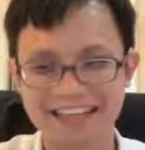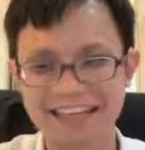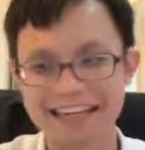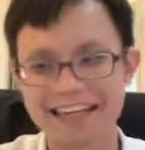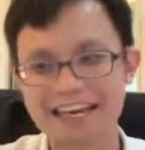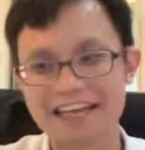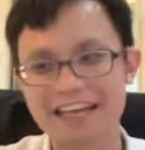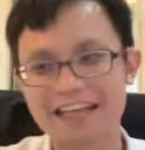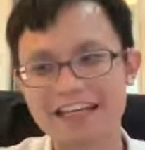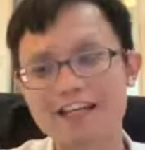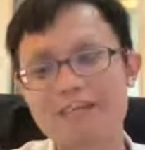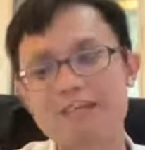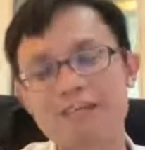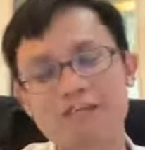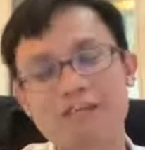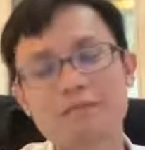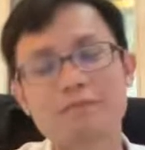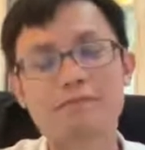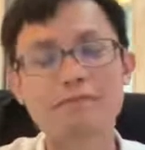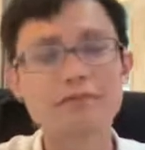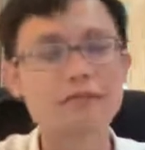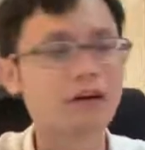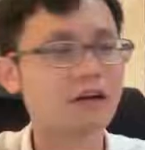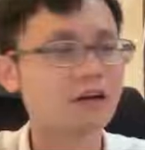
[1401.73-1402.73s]
Yeah, you
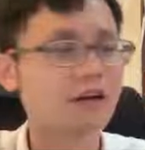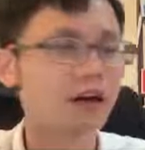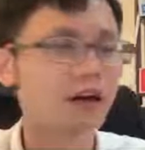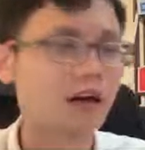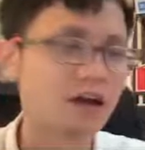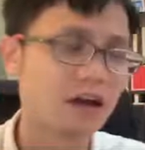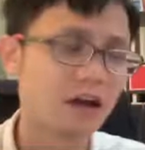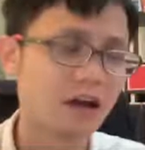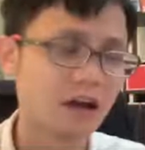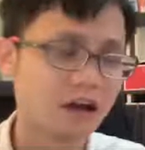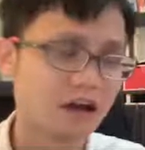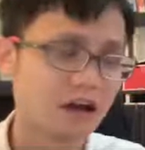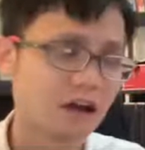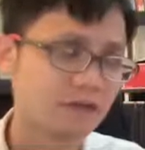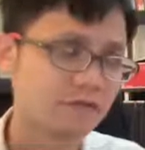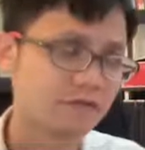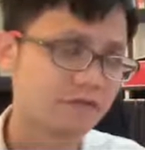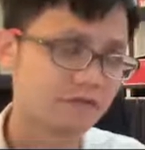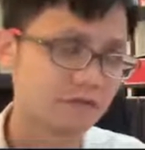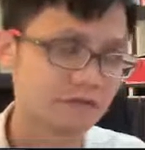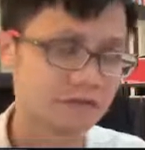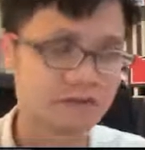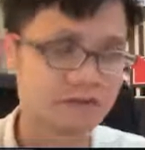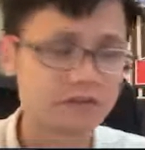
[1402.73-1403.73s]
put a lot
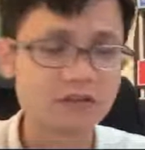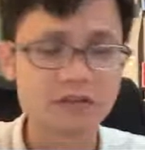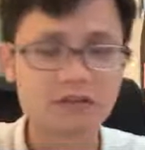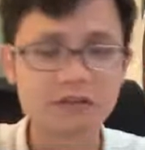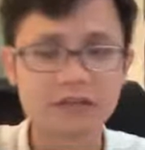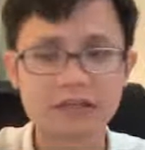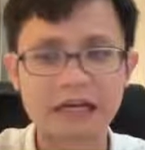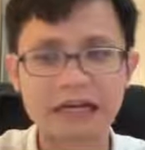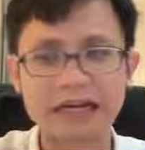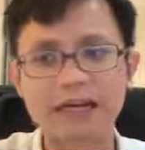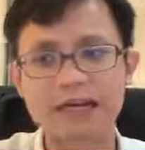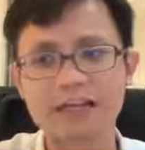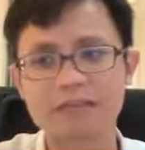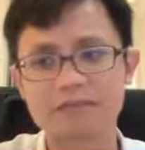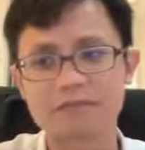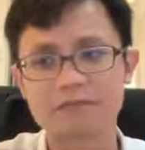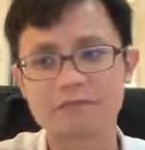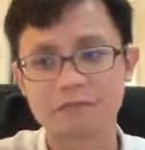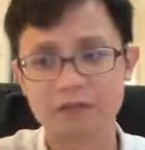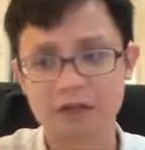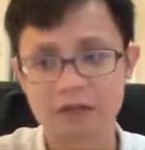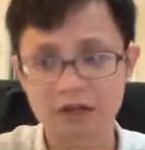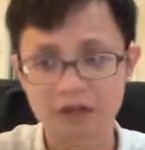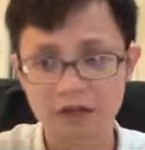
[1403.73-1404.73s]
of fruit. I like to
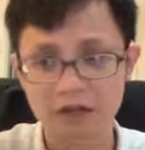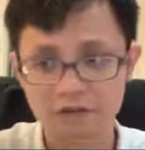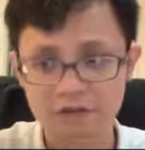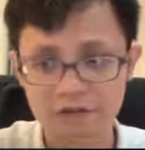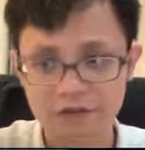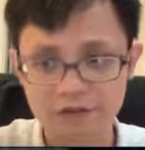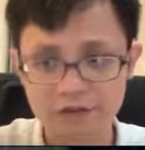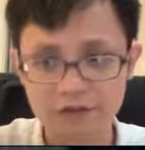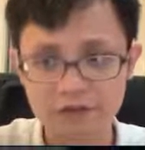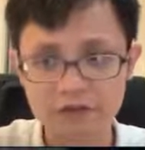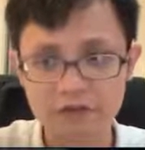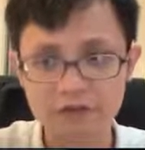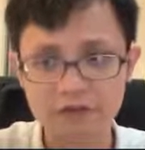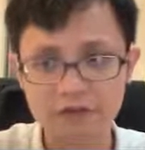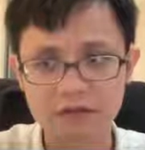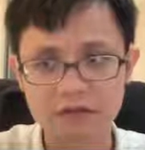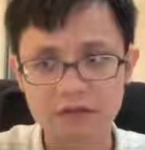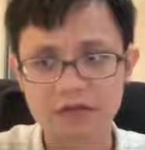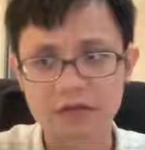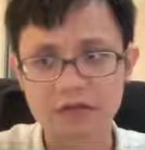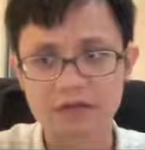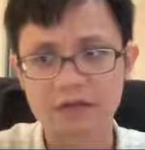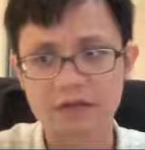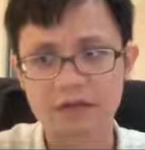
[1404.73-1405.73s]
put a lot of fruit.
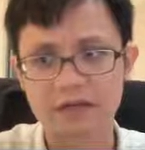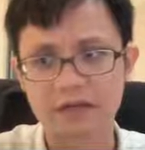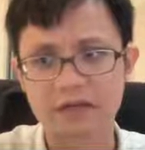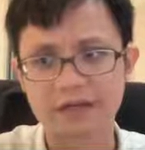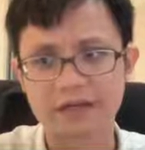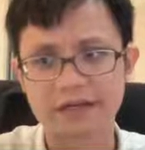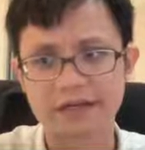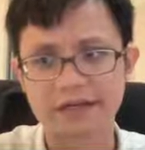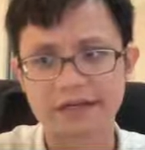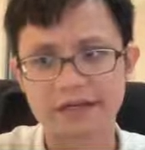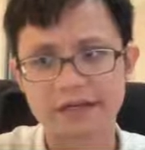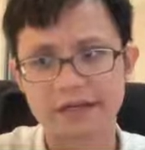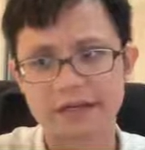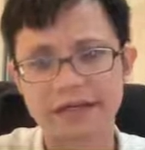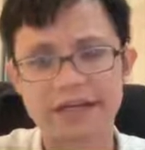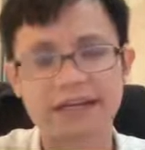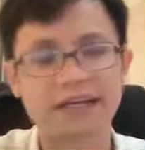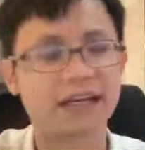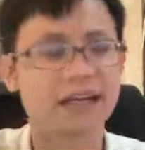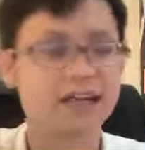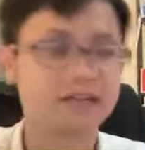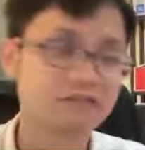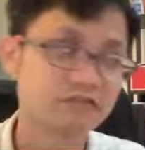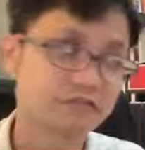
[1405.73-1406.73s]

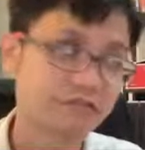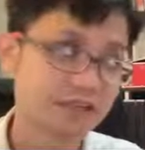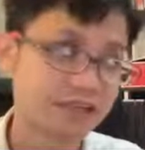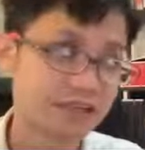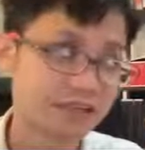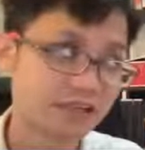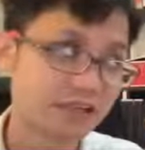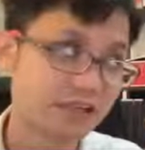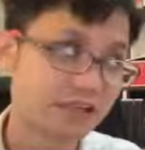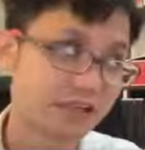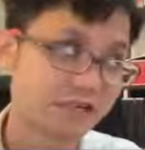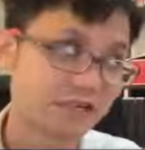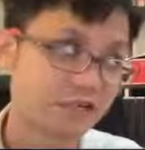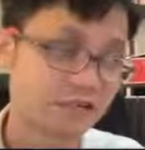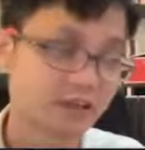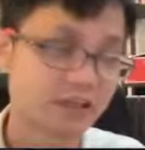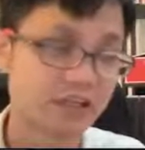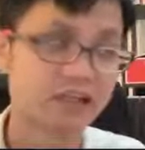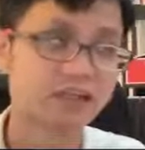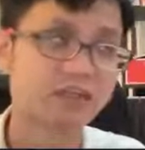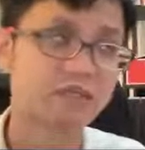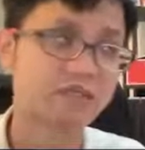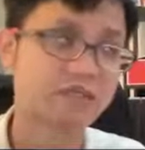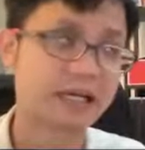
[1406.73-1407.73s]
I
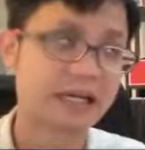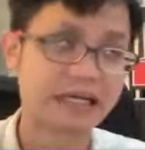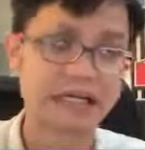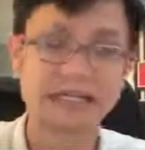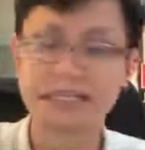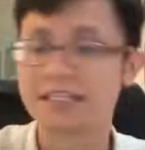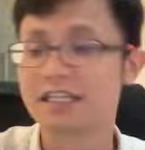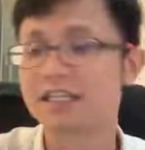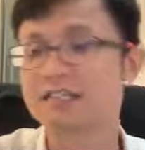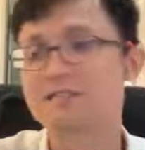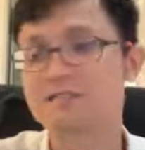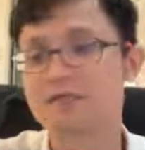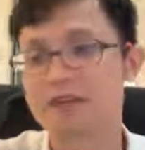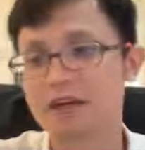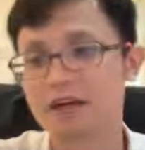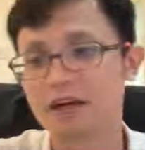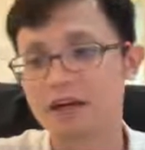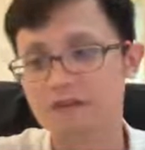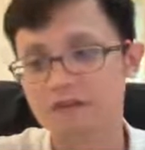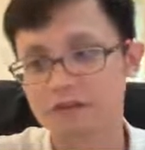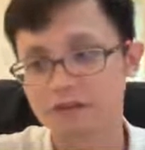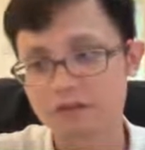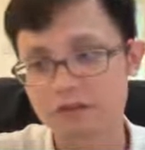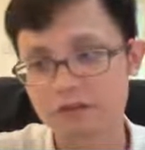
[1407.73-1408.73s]
forget to buy. Just put a
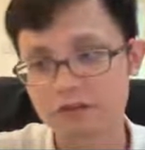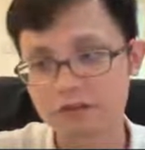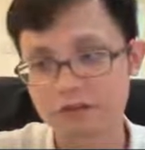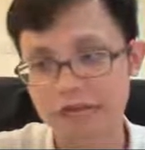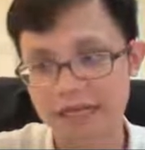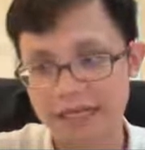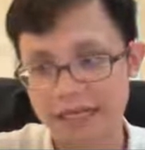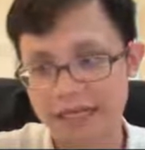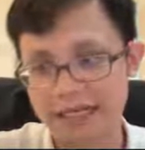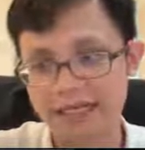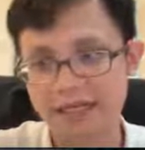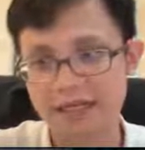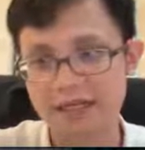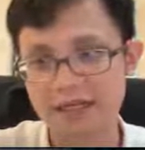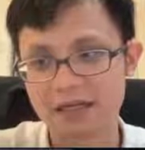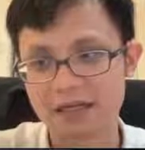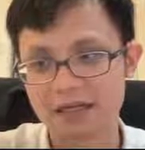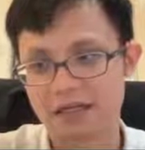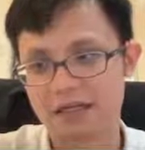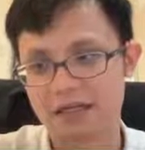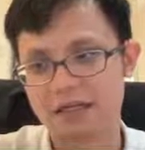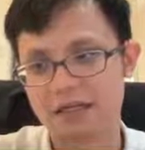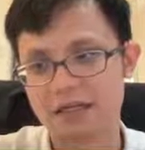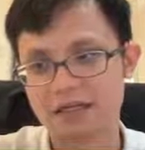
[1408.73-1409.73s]
lot of fruit like
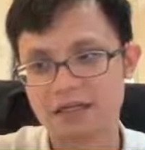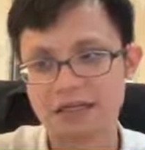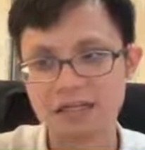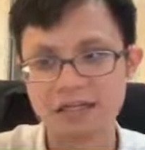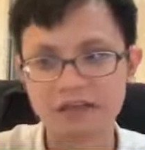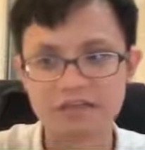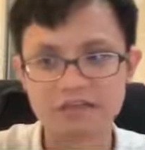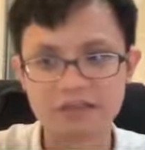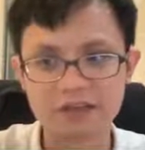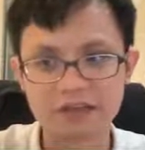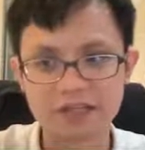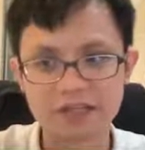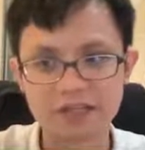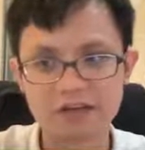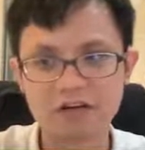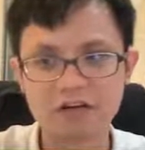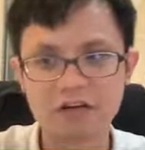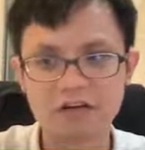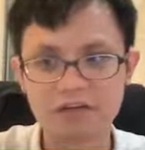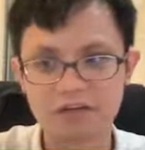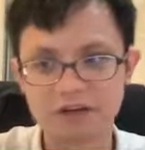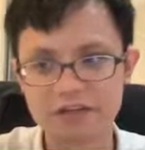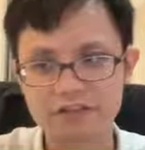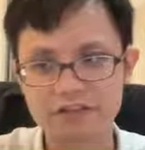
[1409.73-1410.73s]
kiwi,
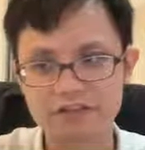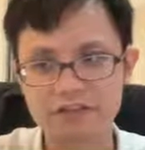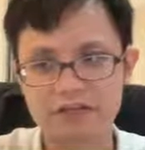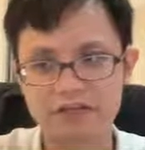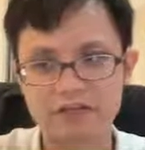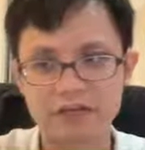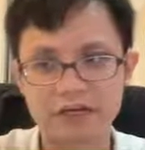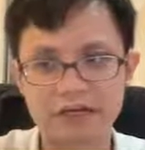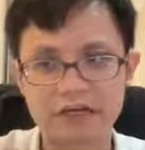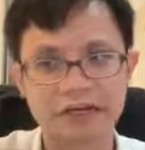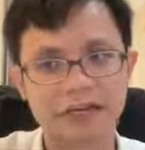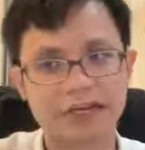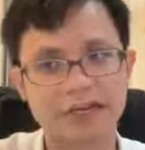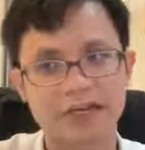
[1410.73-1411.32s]
orange or what.